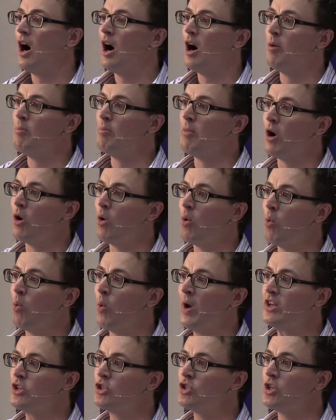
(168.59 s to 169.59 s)
um,
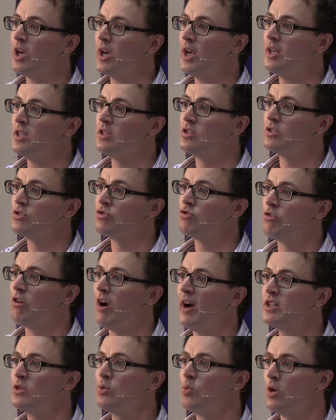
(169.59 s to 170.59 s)
which is
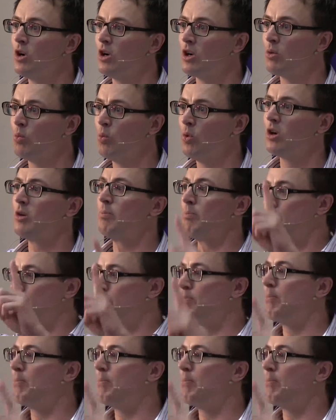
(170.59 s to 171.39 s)
try to work, work